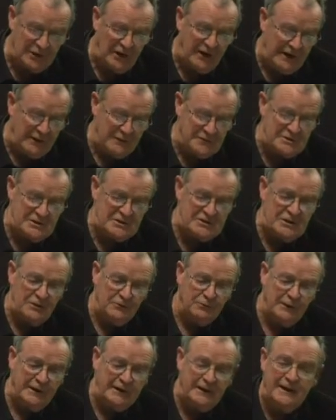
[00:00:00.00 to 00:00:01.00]
Gaia is a
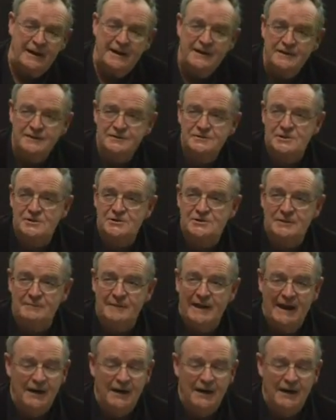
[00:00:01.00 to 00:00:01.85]
self-regulating system,